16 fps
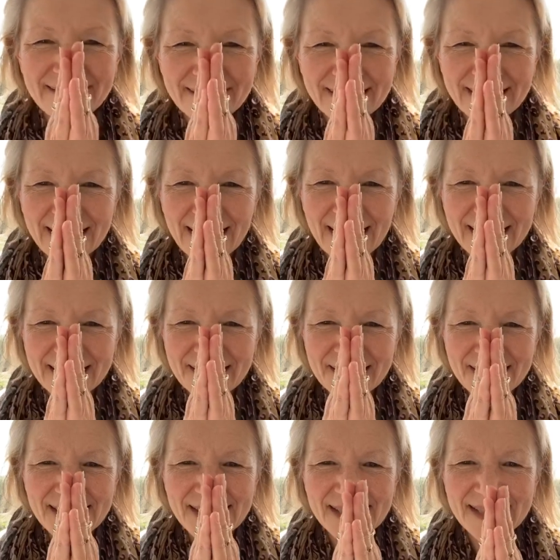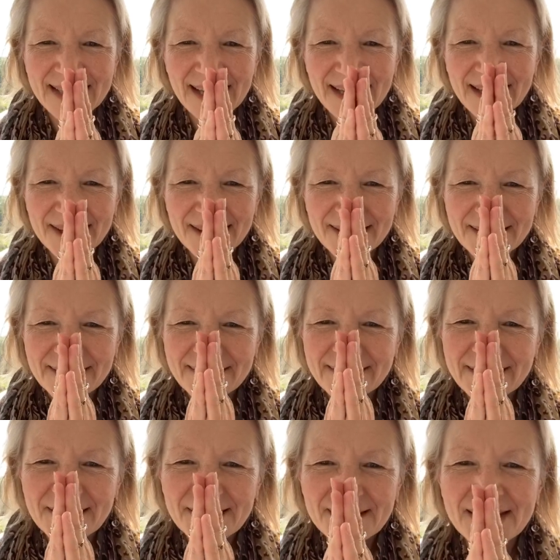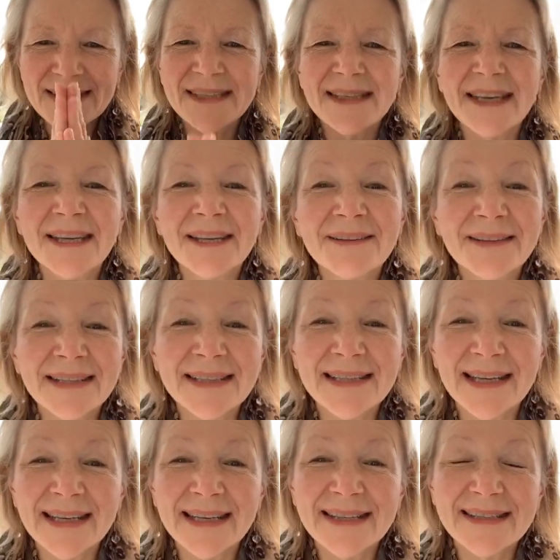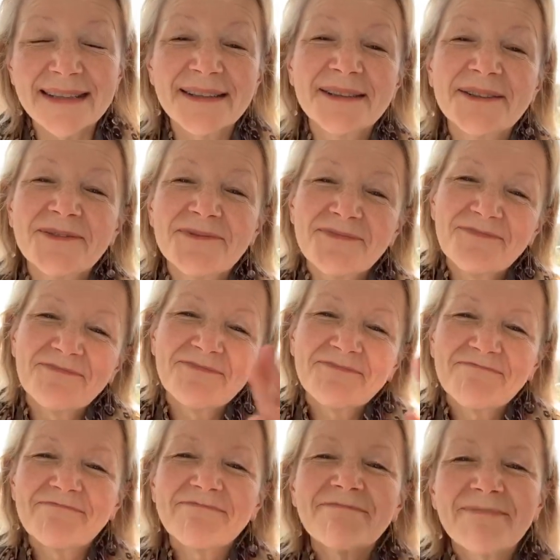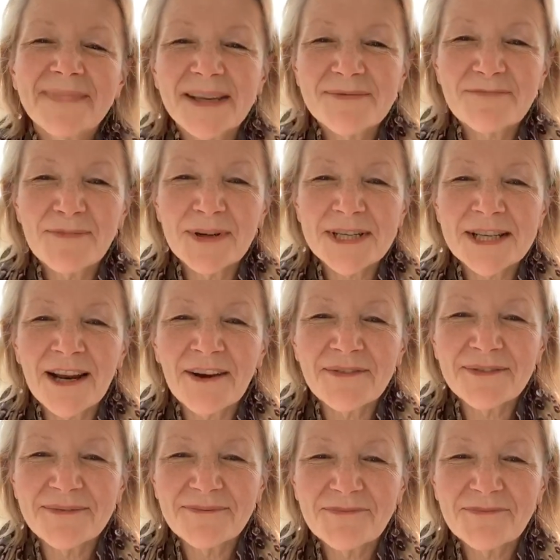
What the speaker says: Yeah, good to see you. Good to see you indeed. Much love.